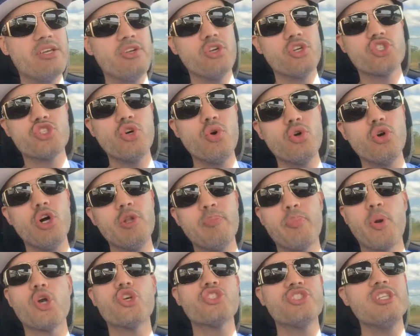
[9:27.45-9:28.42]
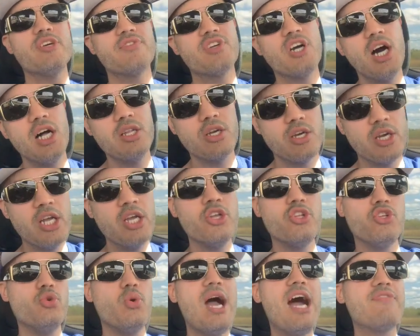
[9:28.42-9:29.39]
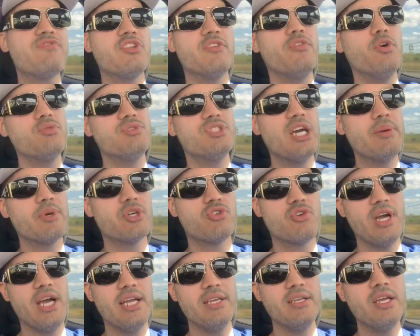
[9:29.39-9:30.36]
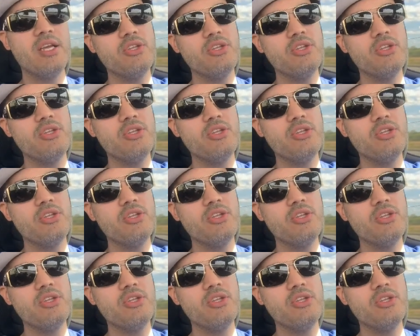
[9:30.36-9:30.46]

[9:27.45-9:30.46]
or you're a so-called person of color, you have to vote Democrat.